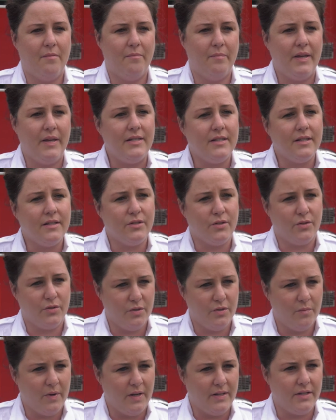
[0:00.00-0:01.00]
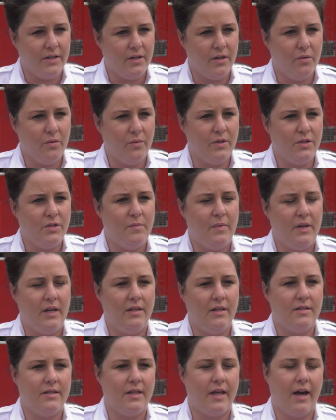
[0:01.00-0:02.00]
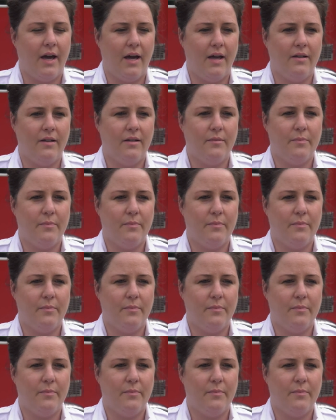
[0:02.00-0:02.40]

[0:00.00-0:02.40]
basic search and rescue, which means that